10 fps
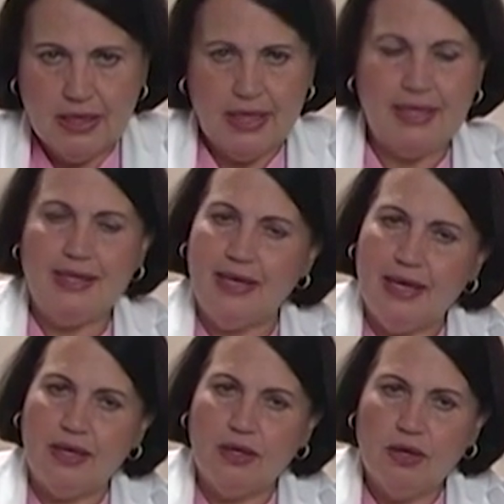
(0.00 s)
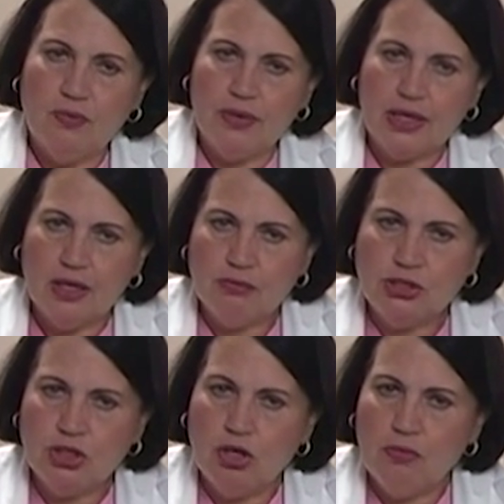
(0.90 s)
And yet, when it comes
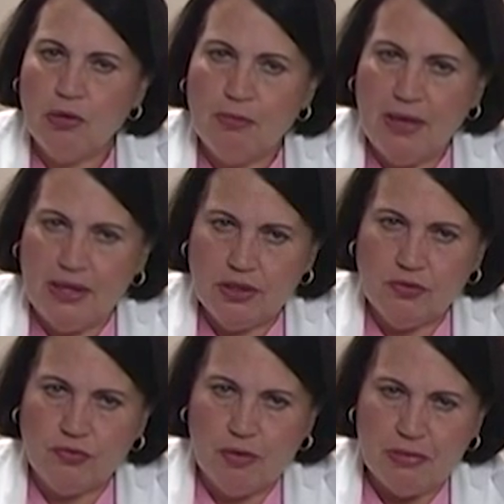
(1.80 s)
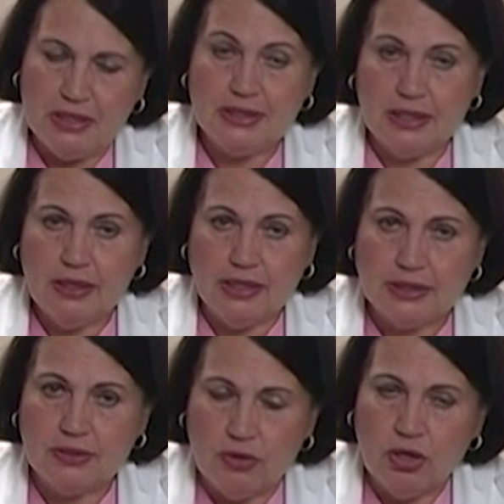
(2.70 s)
to homeopathic remedies, and
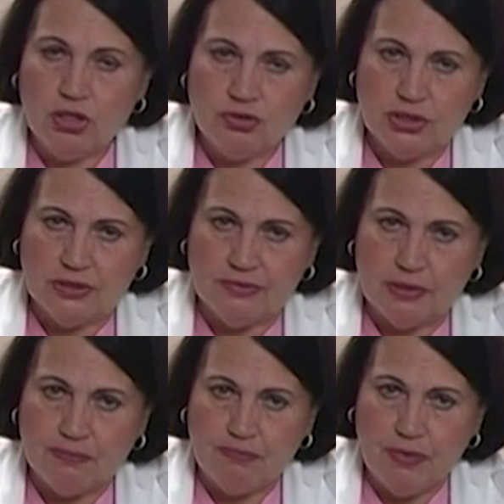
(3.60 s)
yes, there are hundreds of them,